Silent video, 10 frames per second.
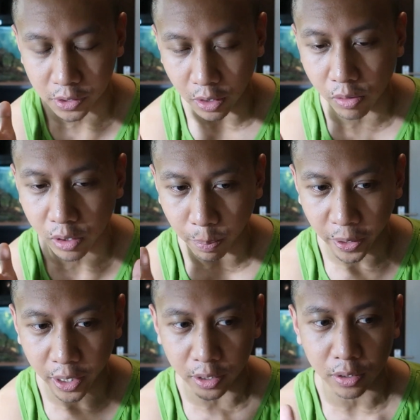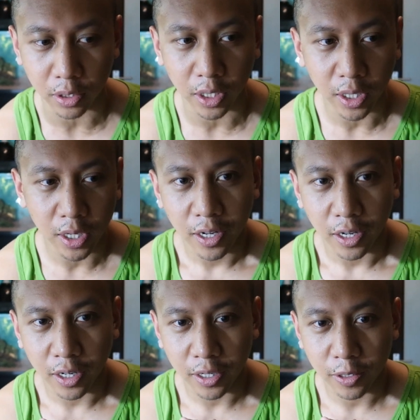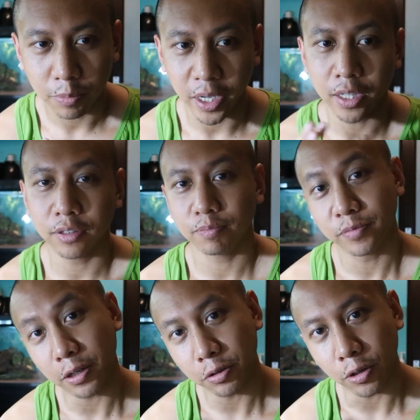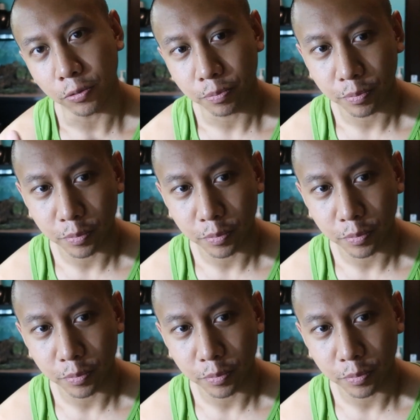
to Sanggol the pig. And now you know.